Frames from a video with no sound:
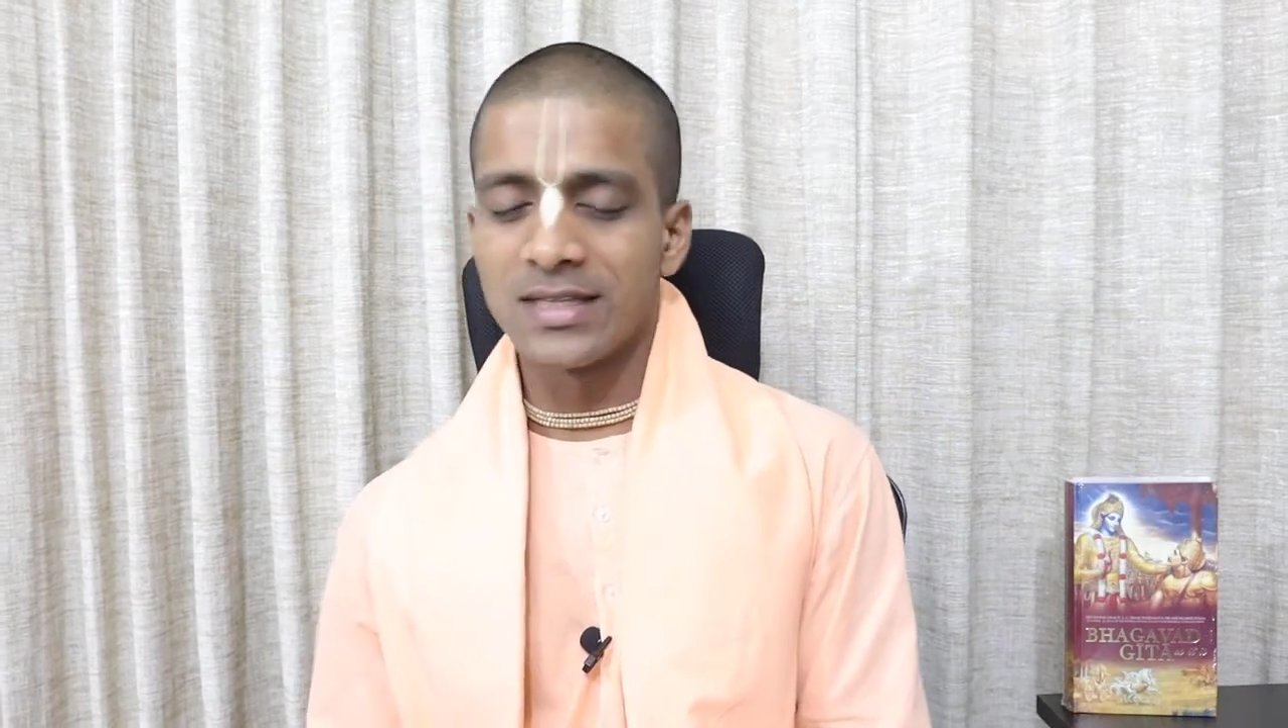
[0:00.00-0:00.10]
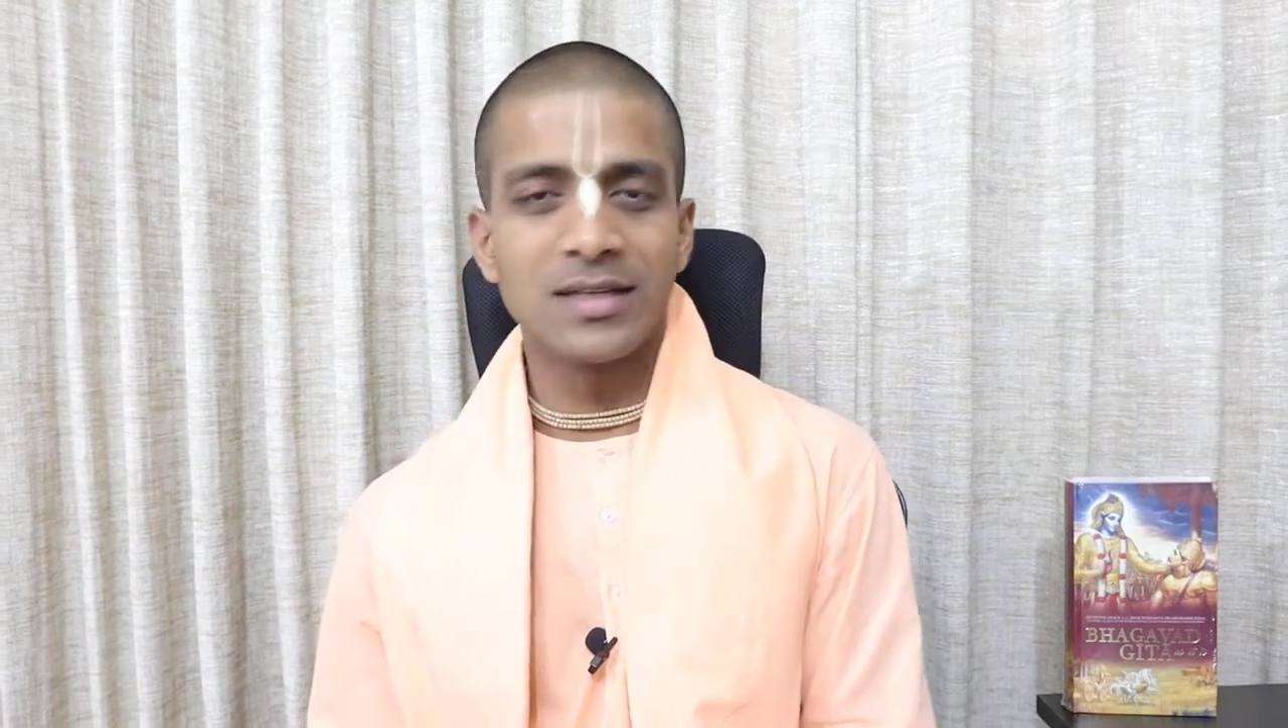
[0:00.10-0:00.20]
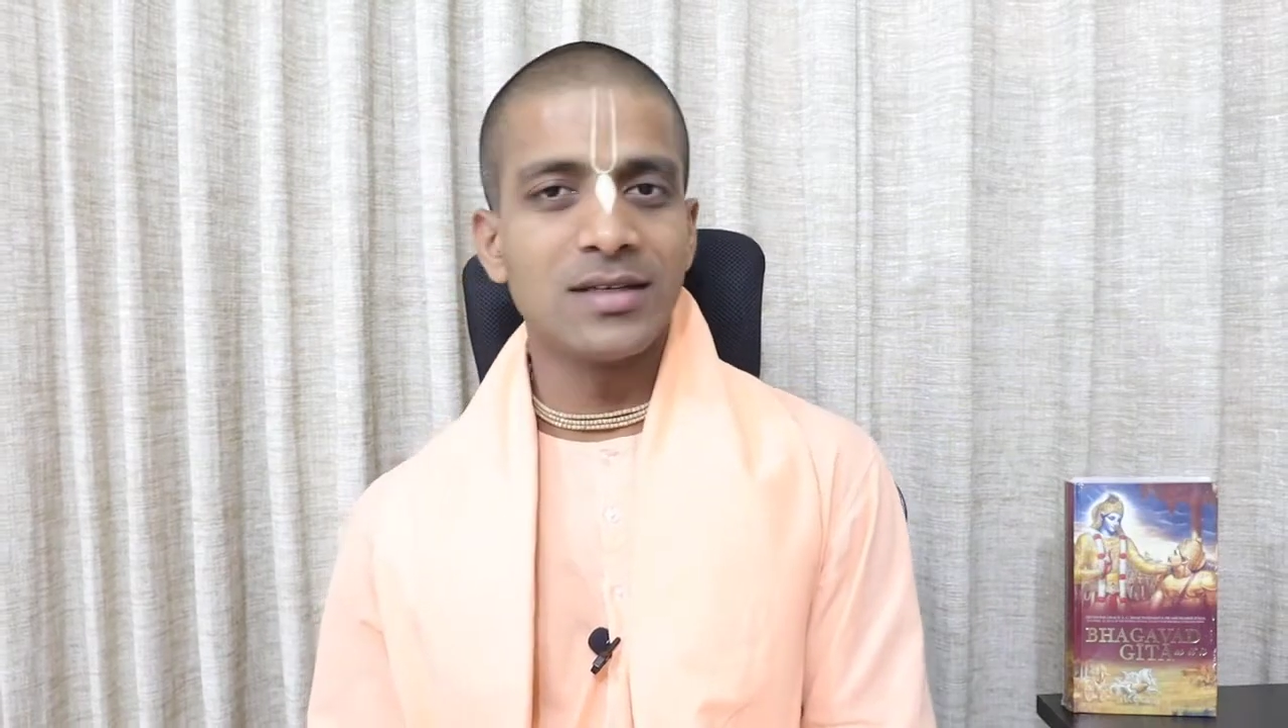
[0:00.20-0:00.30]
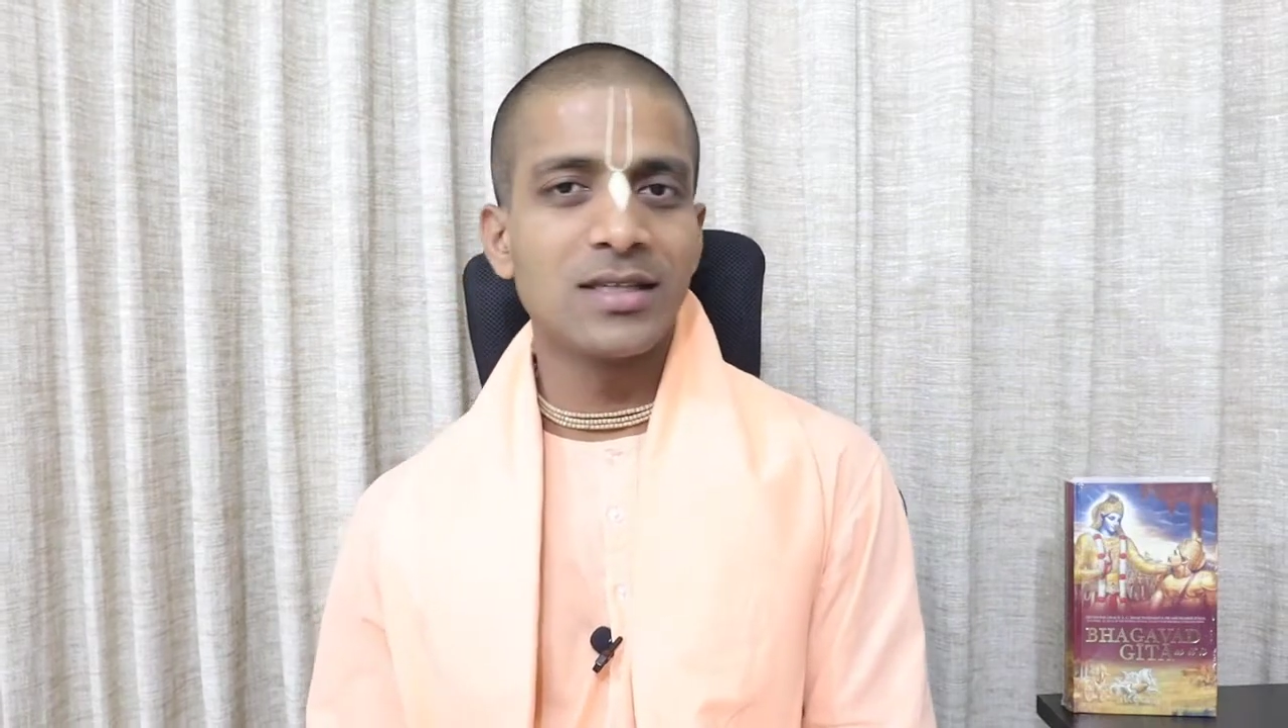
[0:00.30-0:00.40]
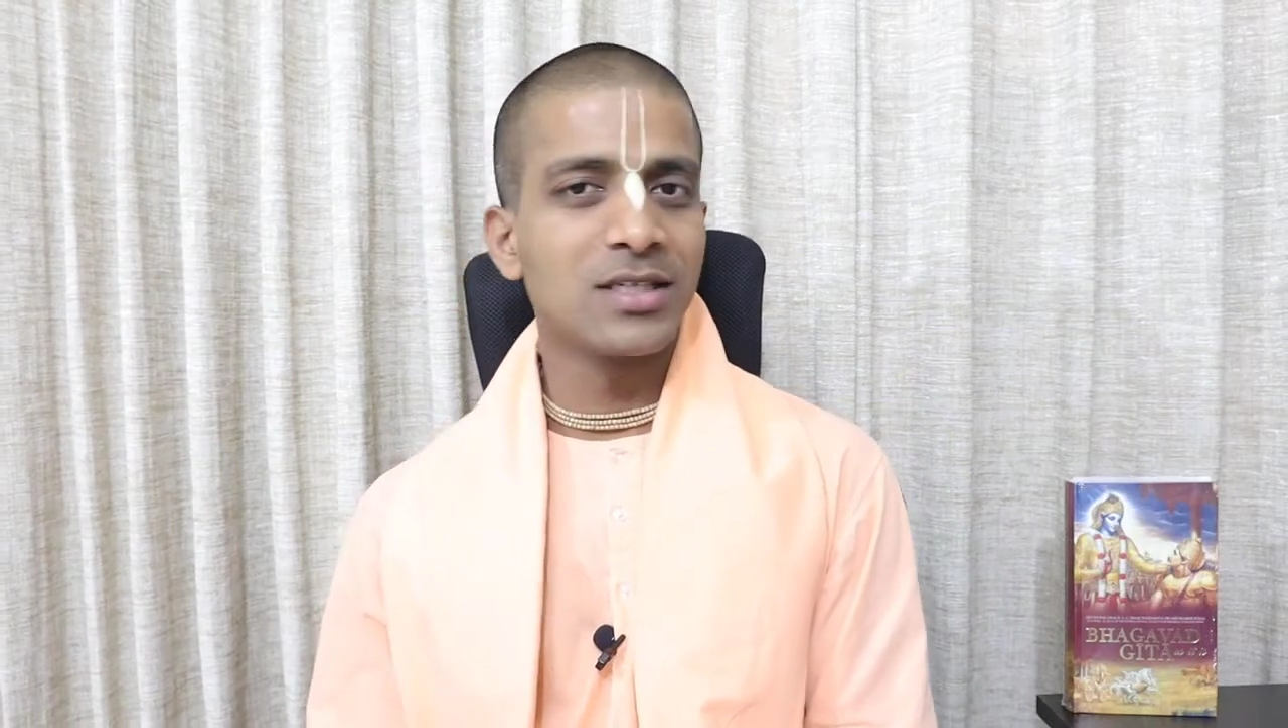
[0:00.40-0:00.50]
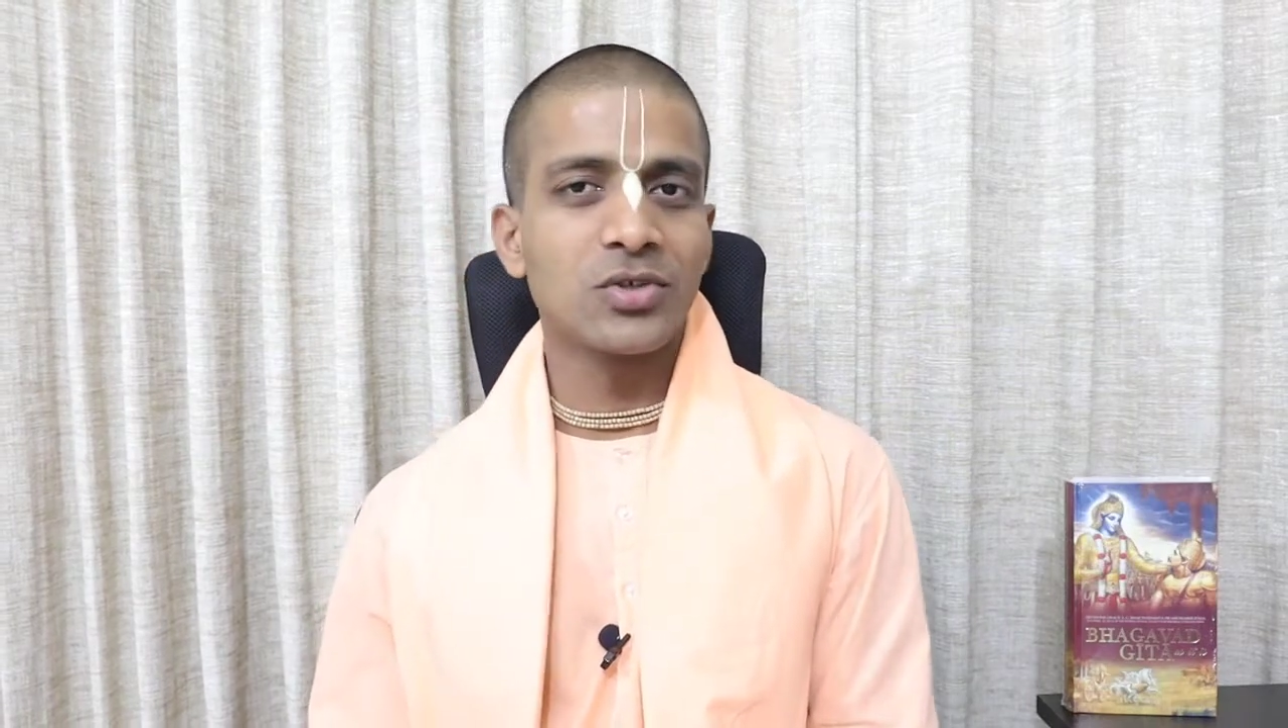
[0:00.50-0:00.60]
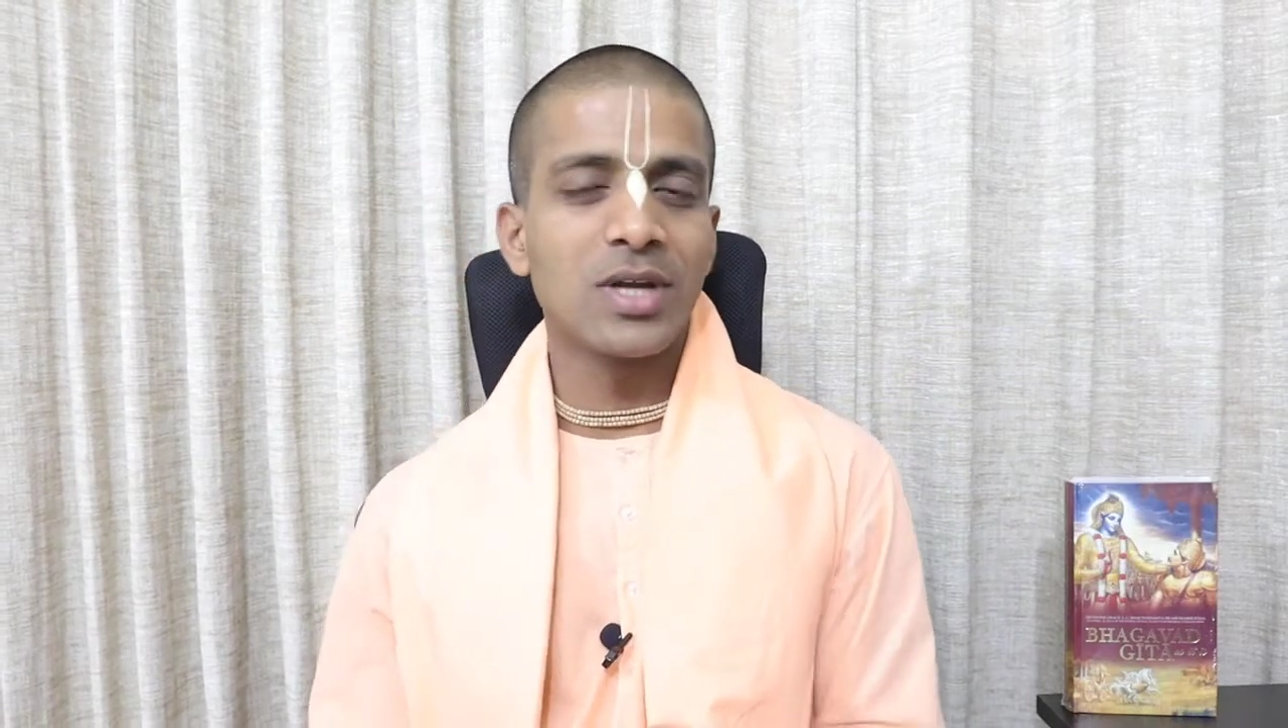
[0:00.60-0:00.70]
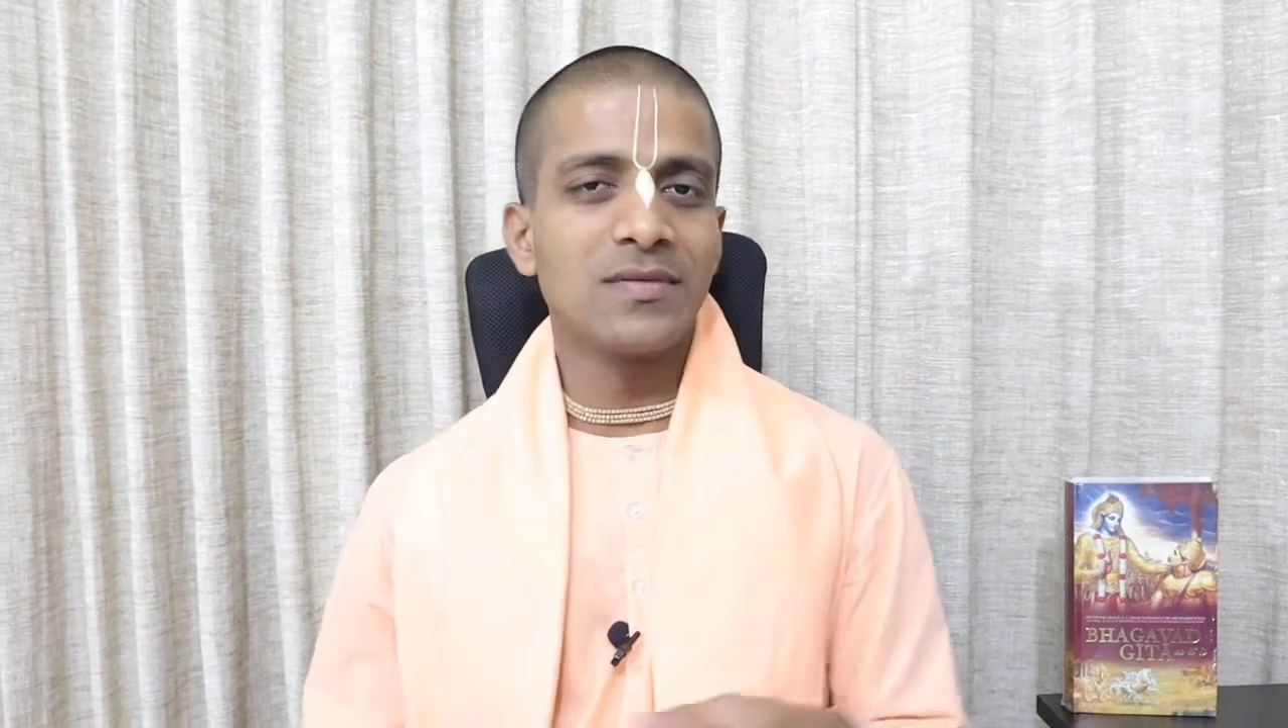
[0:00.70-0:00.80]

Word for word: sannyasi should